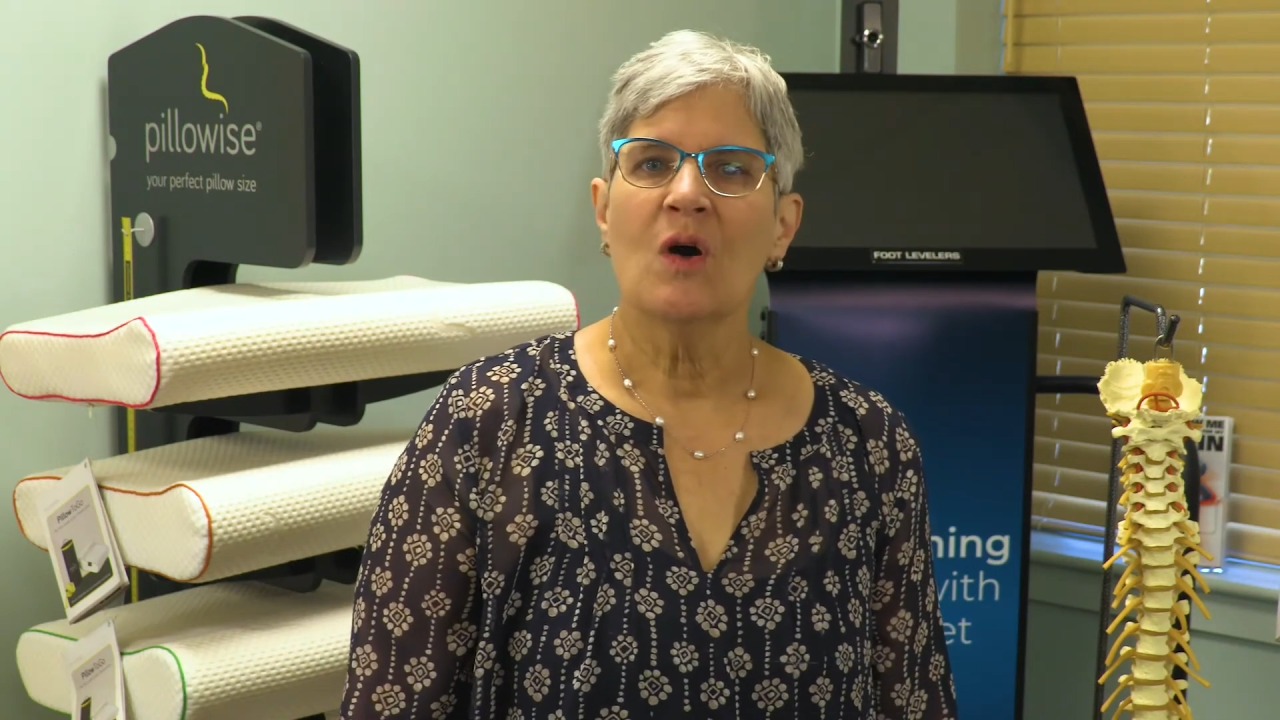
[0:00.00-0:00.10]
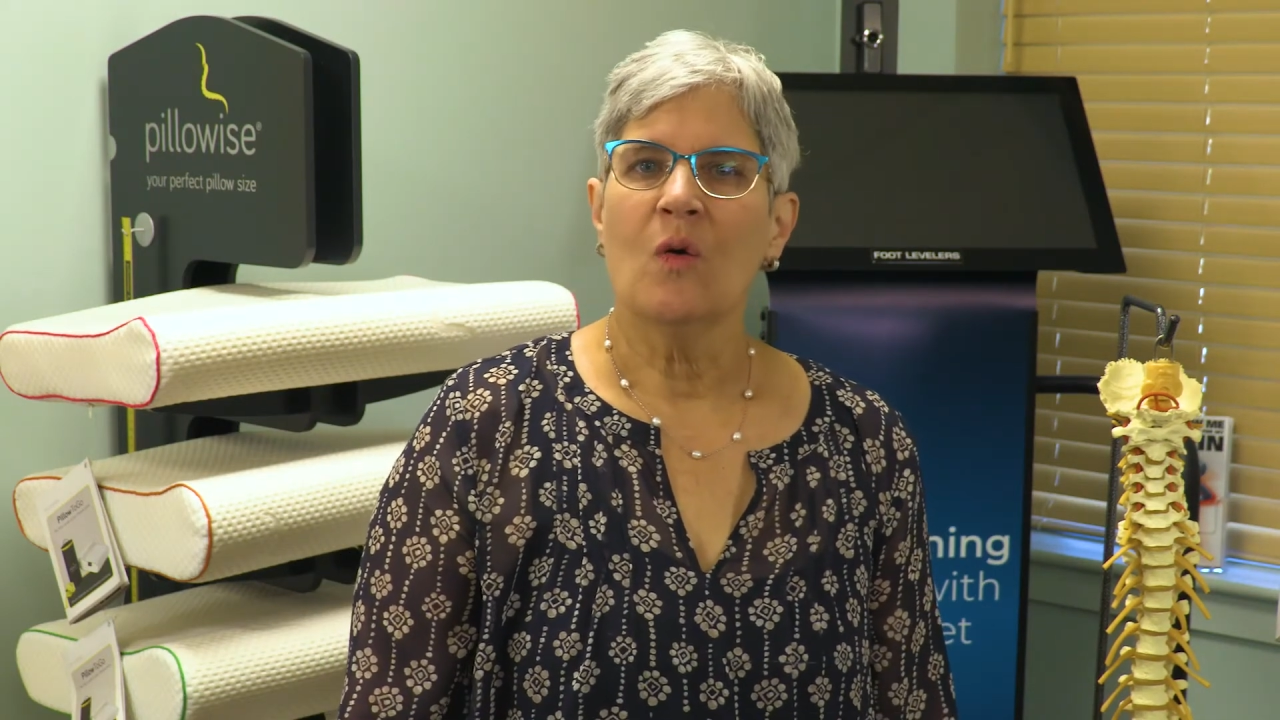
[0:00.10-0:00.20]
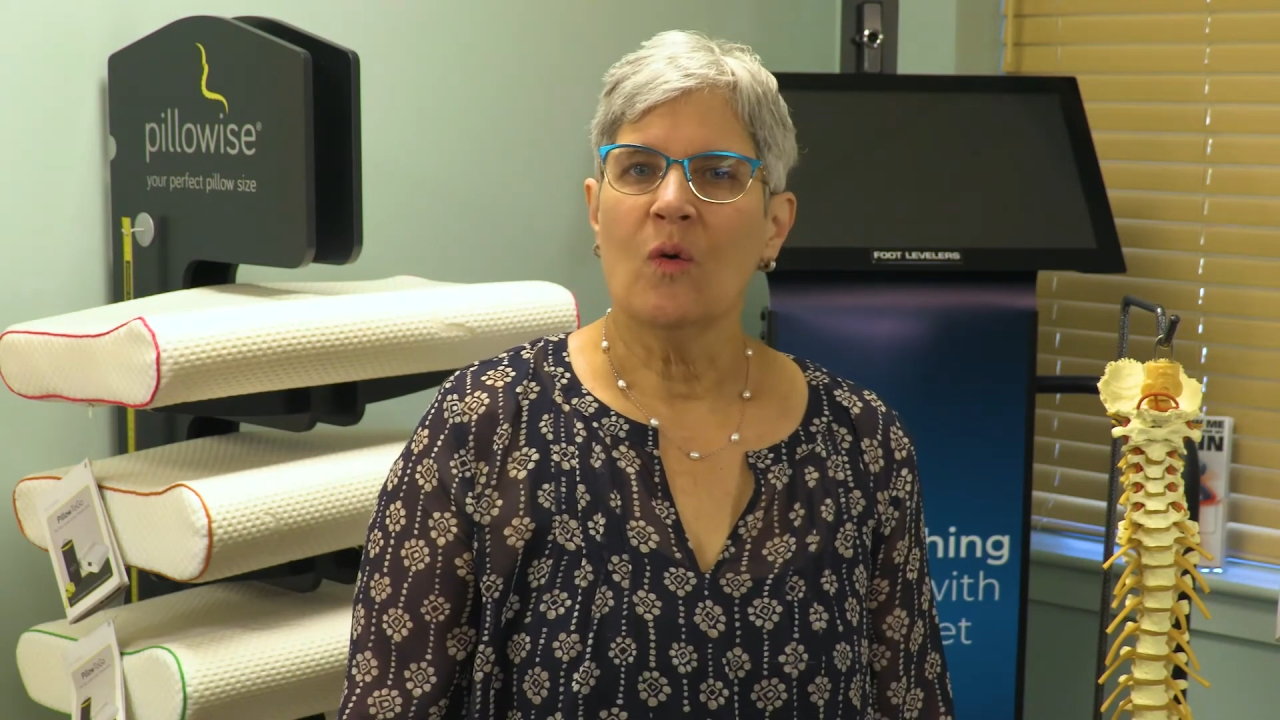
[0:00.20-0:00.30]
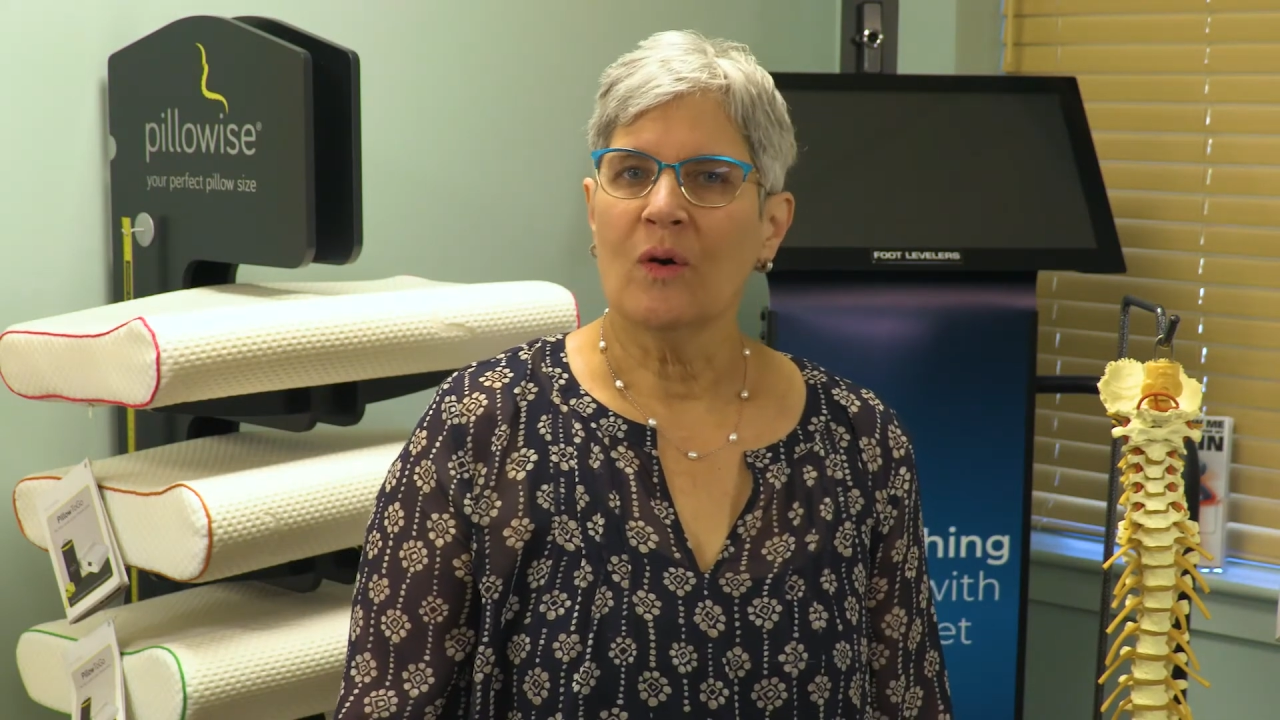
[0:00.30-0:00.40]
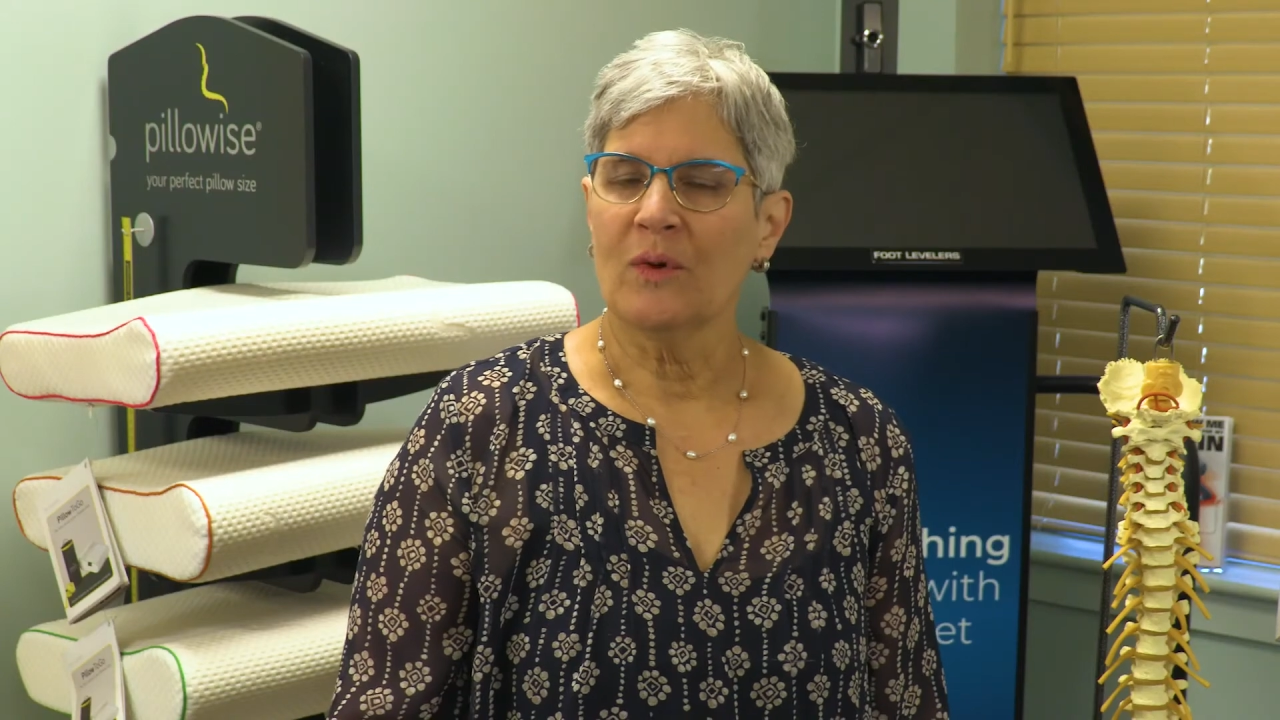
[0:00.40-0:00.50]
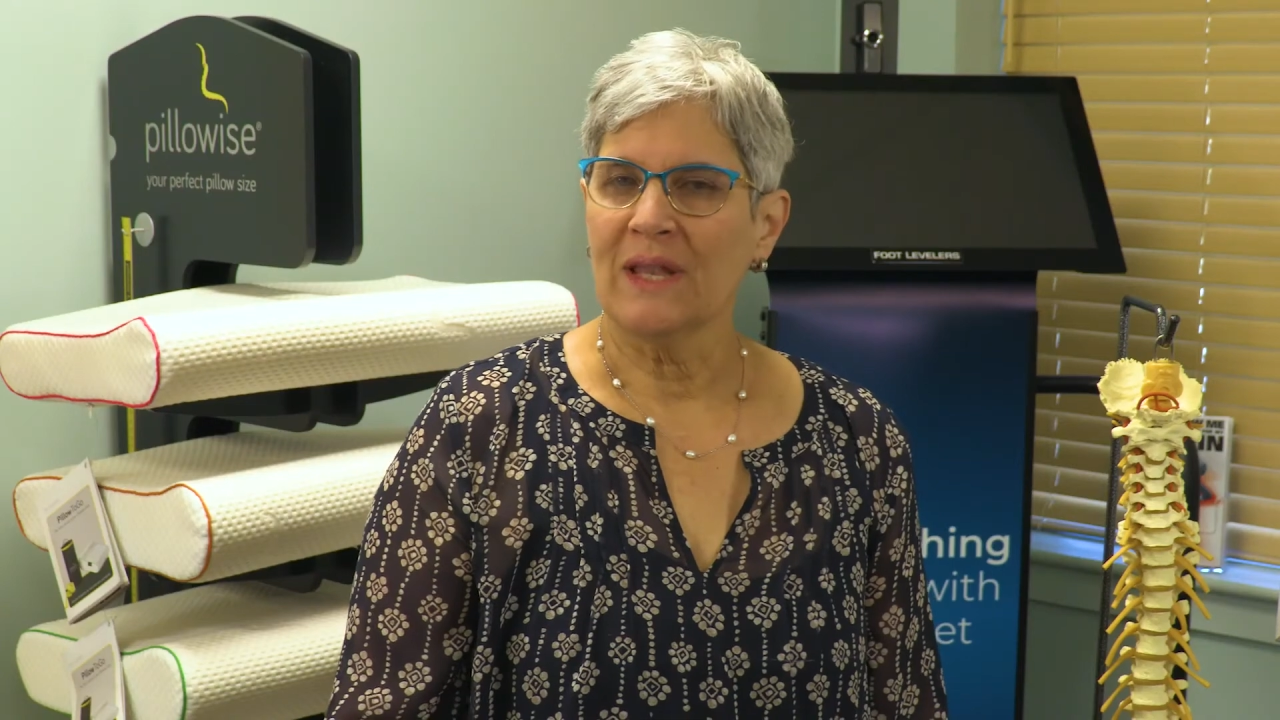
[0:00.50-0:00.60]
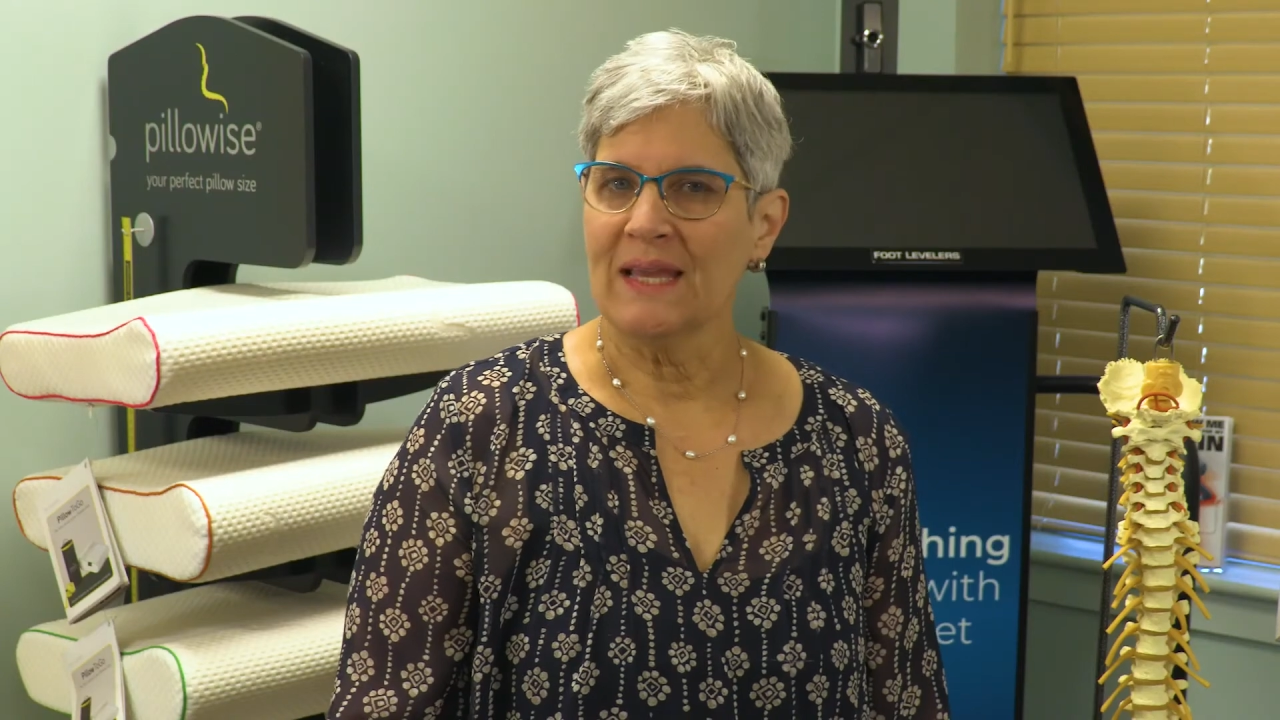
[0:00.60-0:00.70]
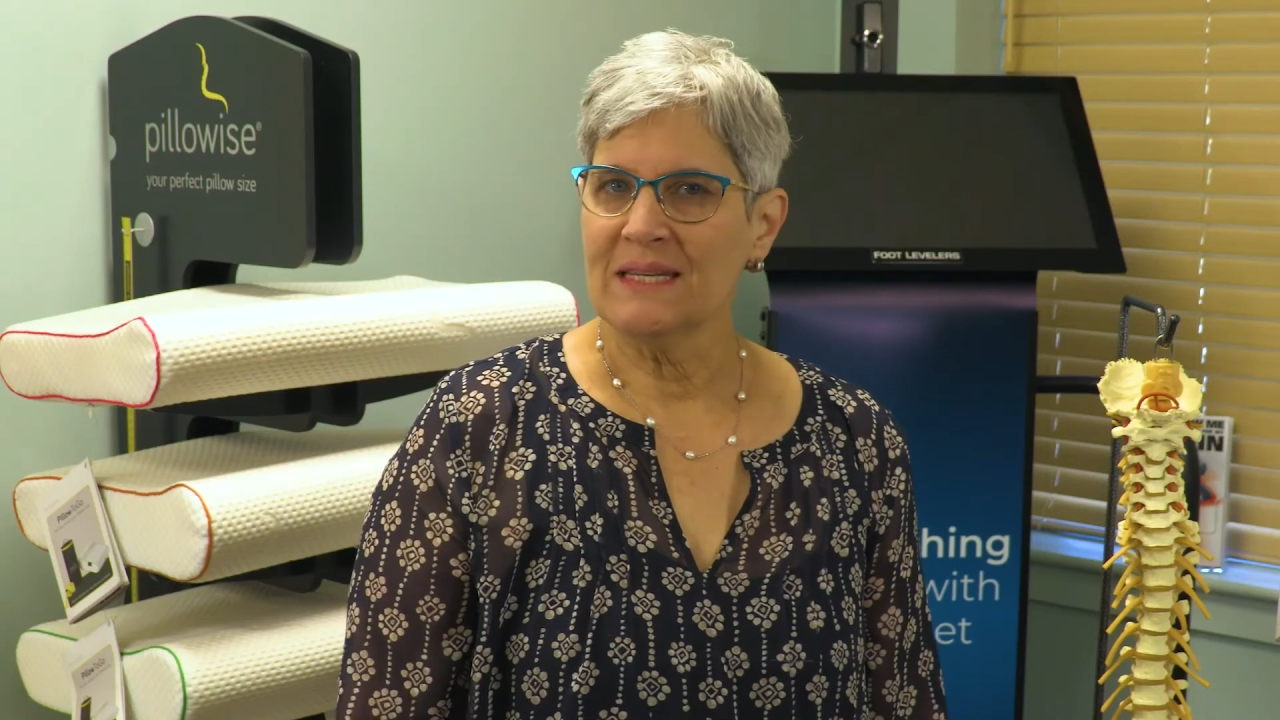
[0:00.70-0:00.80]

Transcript: or would like